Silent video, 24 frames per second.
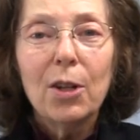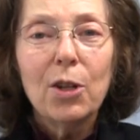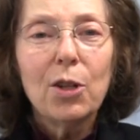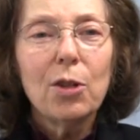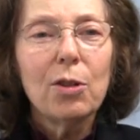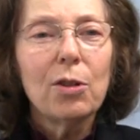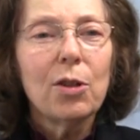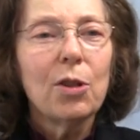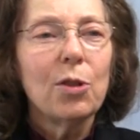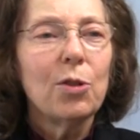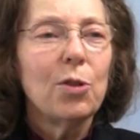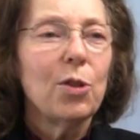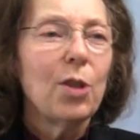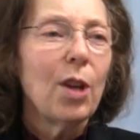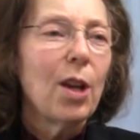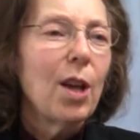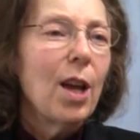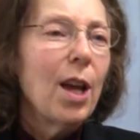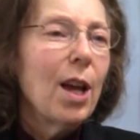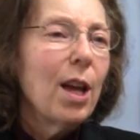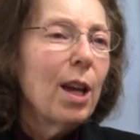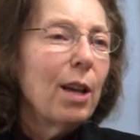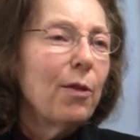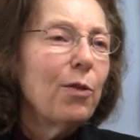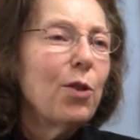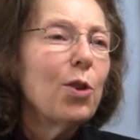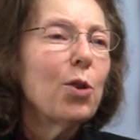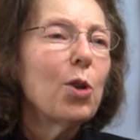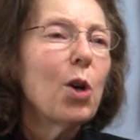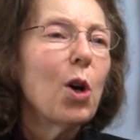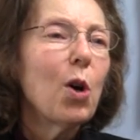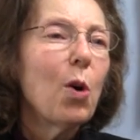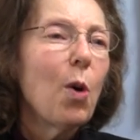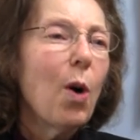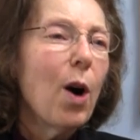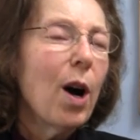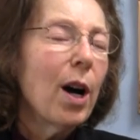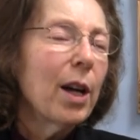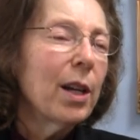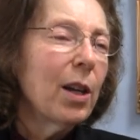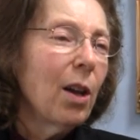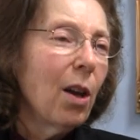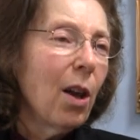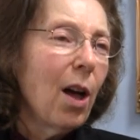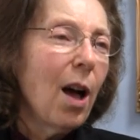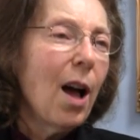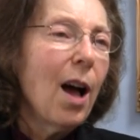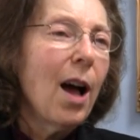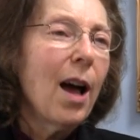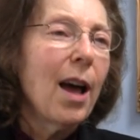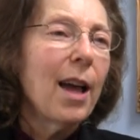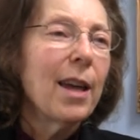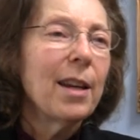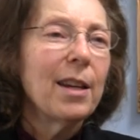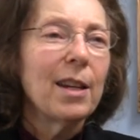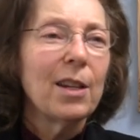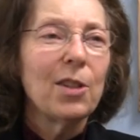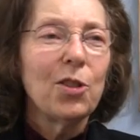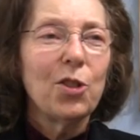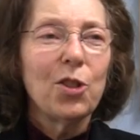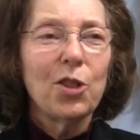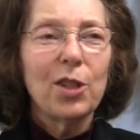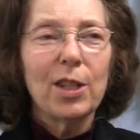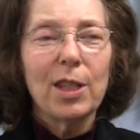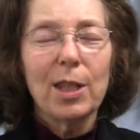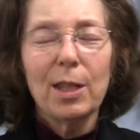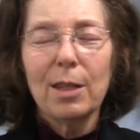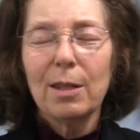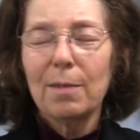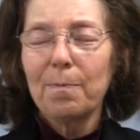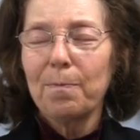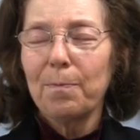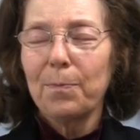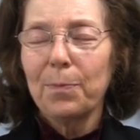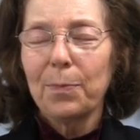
You can, if you go online and just